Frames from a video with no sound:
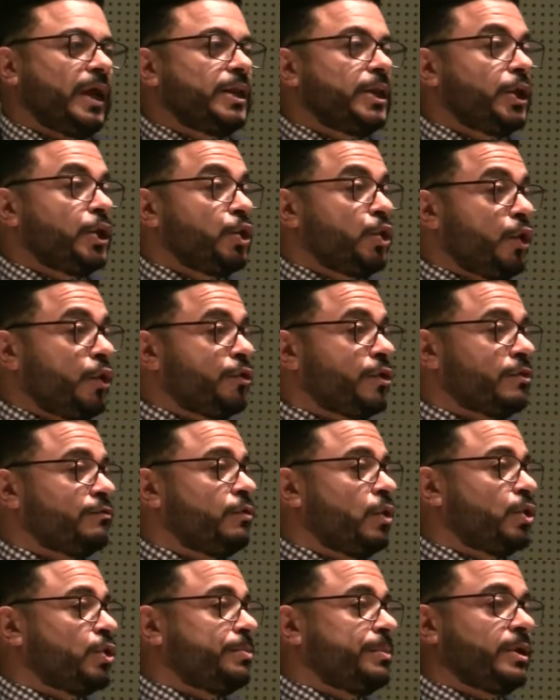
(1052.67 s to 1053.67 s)
and they know their
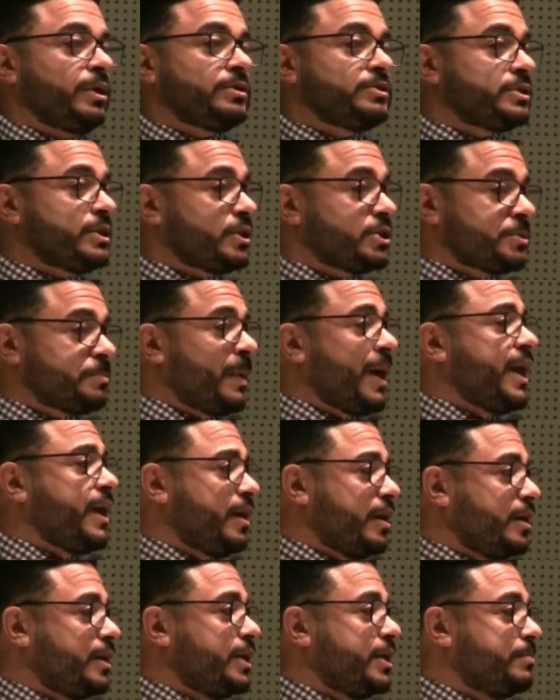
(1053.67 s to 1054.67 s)
vulnerabilities, they're
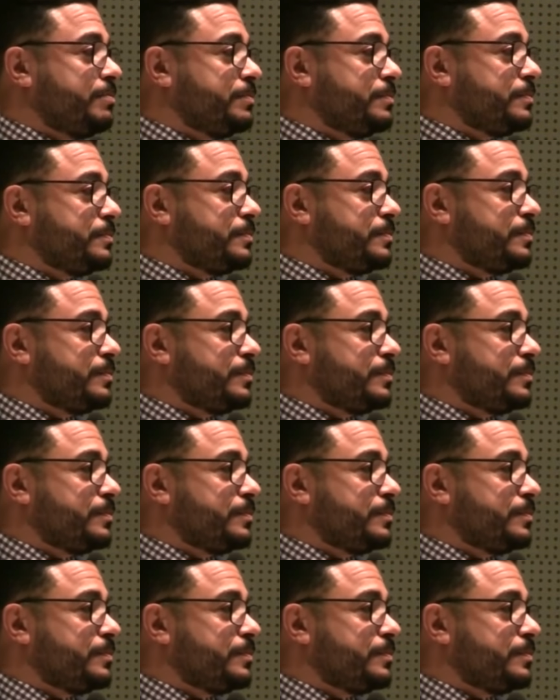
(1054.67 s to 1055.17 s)
spying on them.